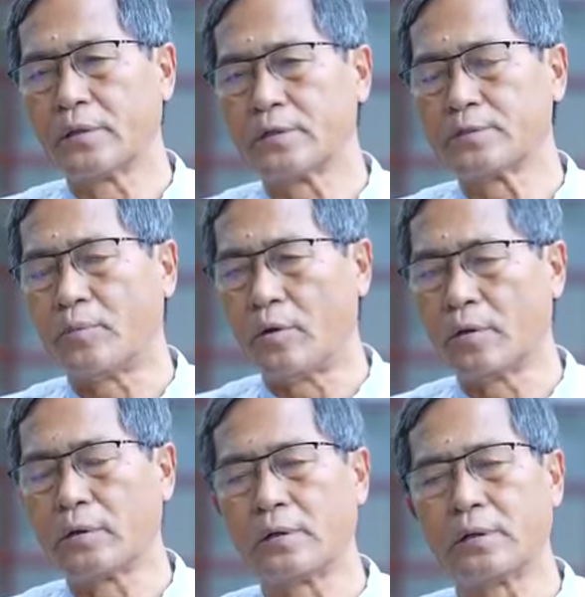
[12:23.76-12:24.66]

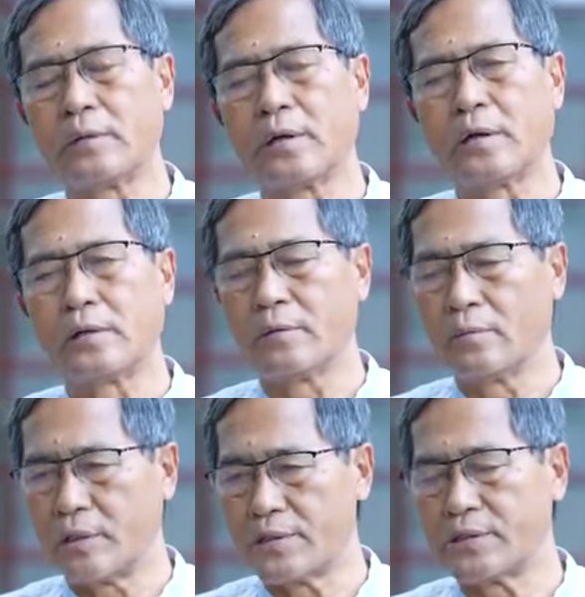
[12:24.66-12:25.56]
Small and
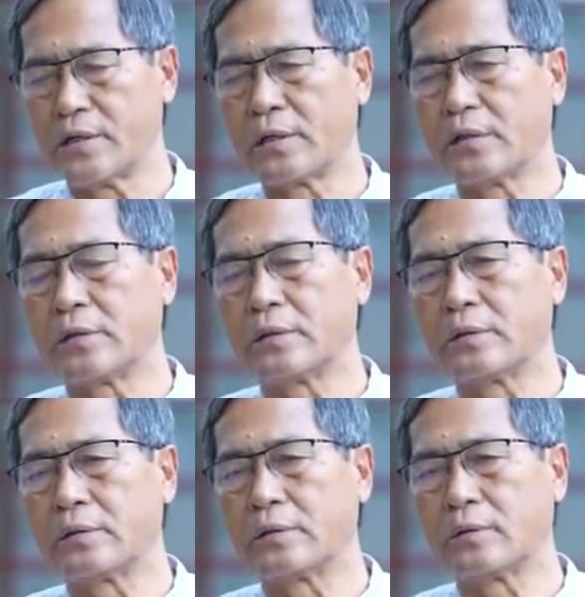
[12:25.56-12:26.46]
marginal,
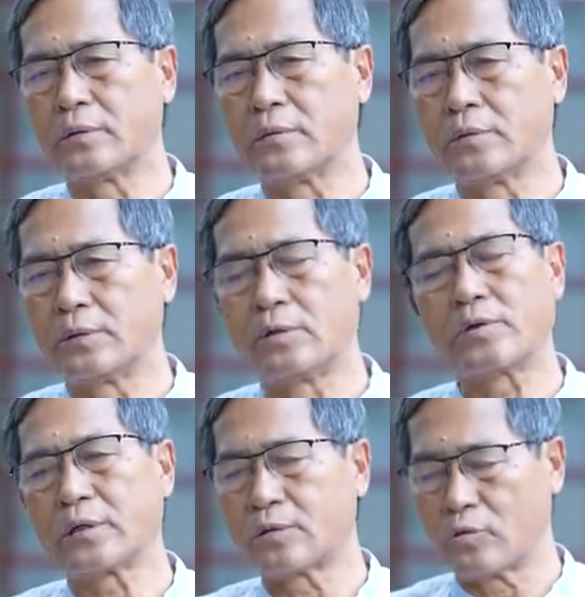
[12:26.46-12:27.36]

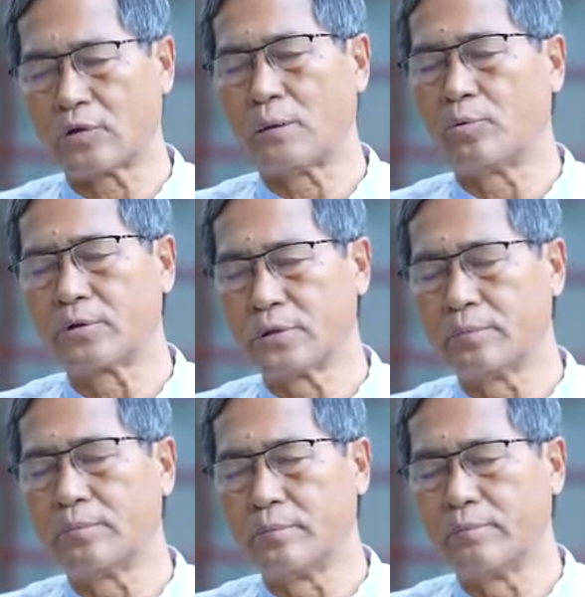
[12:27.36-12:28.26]
not talking about the
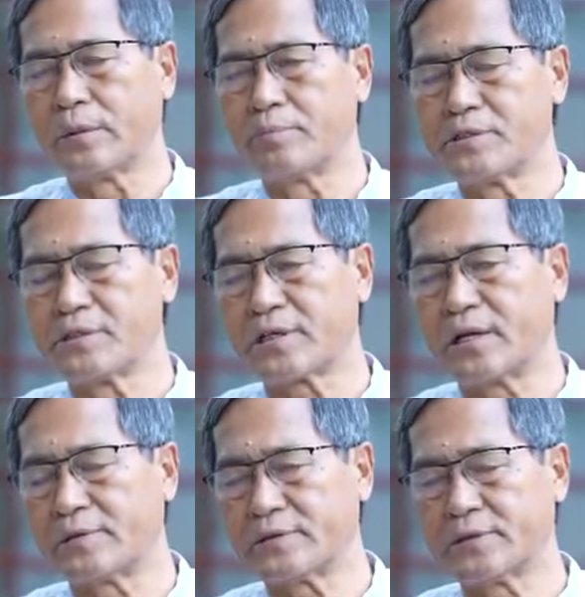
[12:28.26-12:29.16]
big business
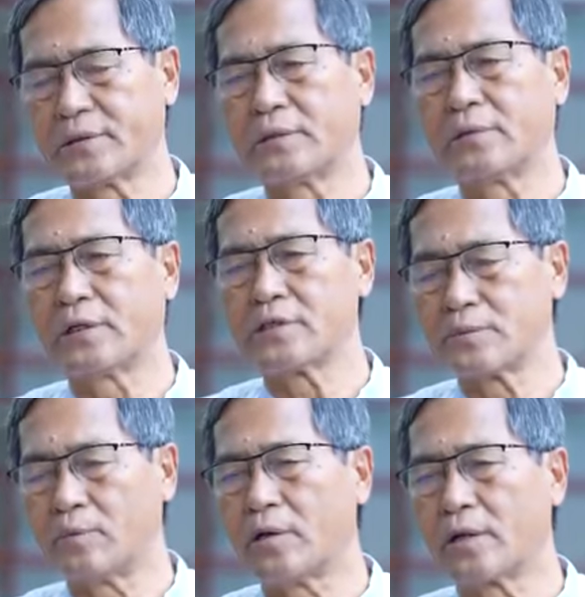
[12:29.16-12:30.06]
class, that is
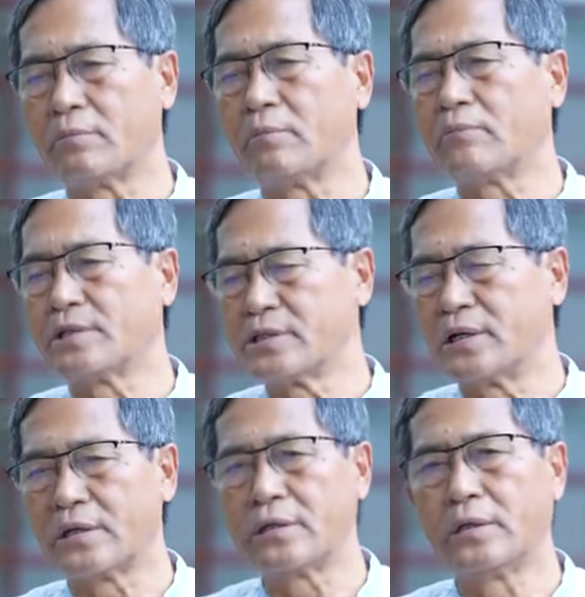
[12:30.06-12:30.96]
small and
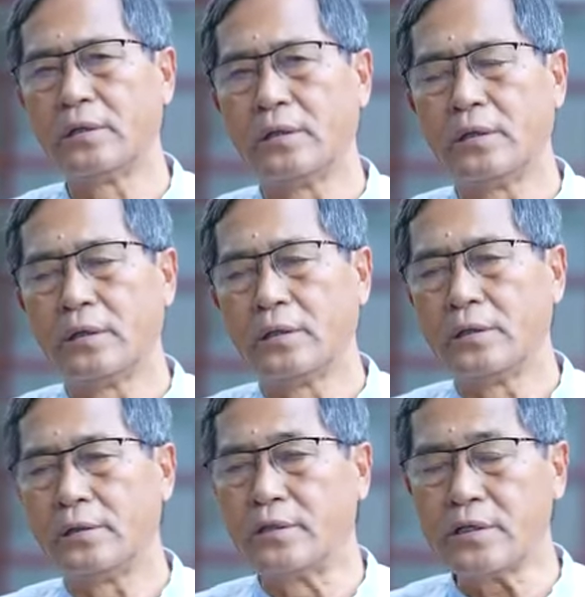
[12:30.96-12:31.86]
marginal.
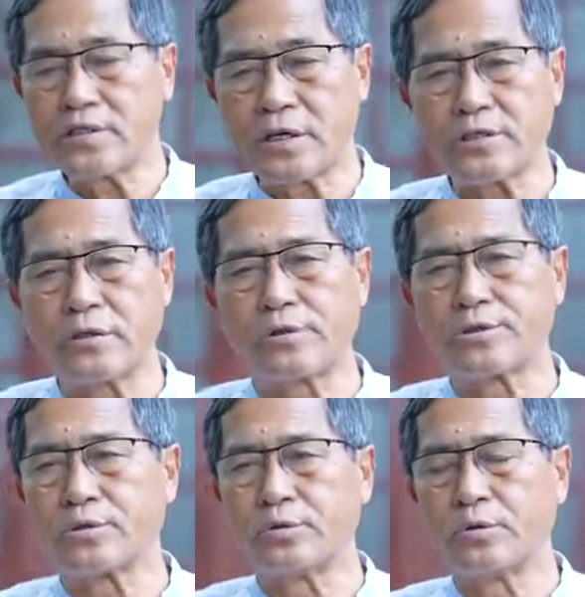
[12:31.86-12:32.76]
This section
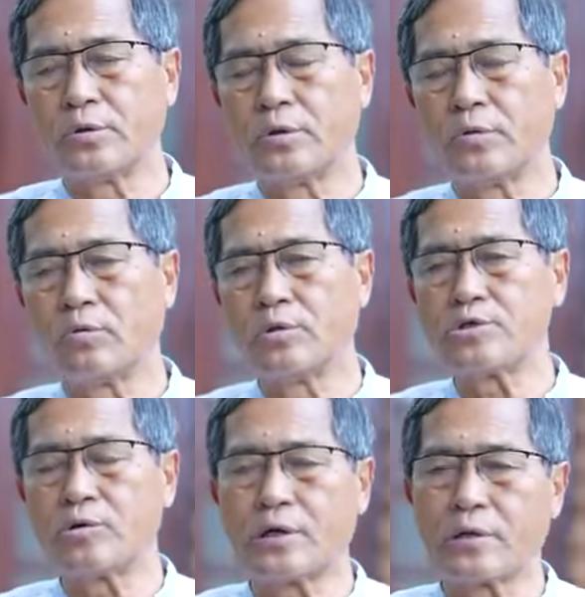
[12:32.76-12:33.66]
also,
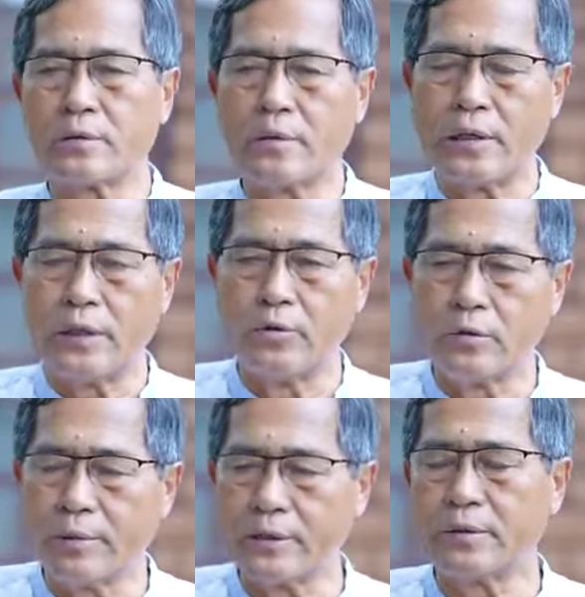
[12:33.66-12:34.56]
which were
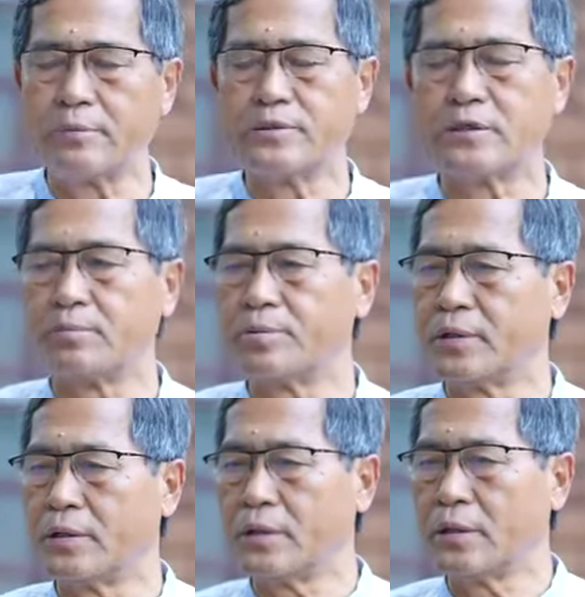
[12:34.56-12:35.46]
eluded by the
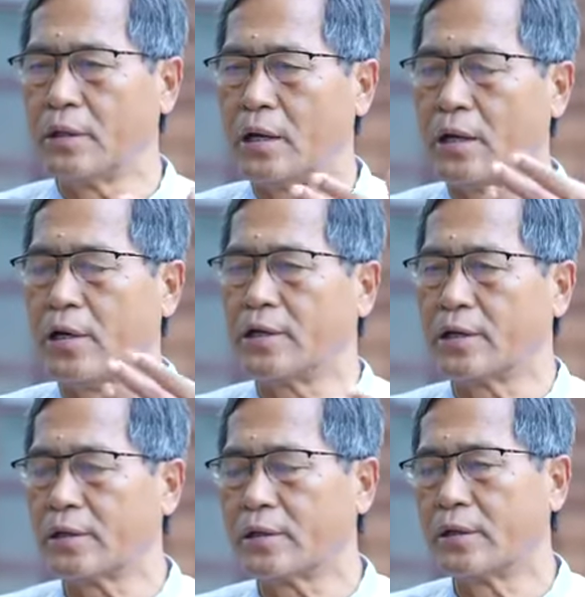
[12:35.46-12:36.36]
BJP
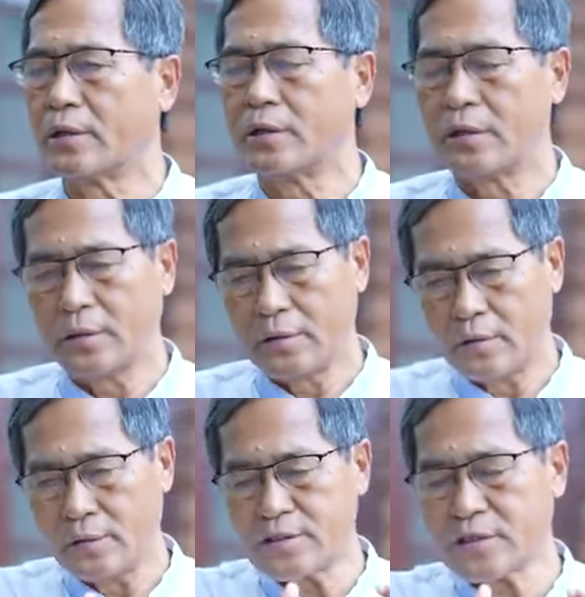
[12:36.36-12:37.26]
earlier,
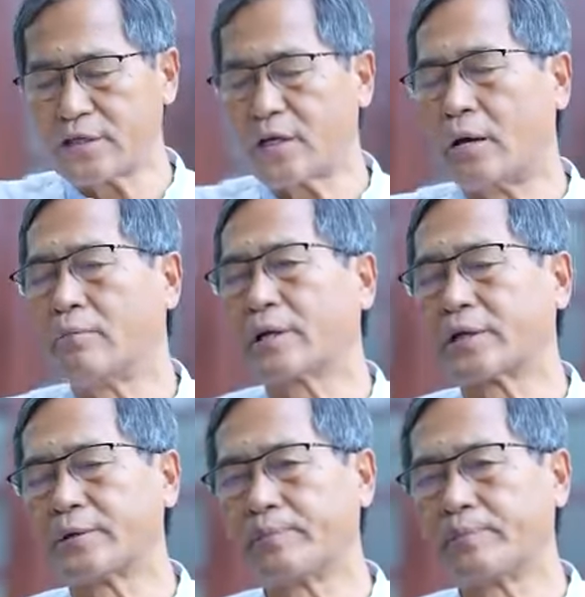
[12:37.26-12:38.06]
this section come back.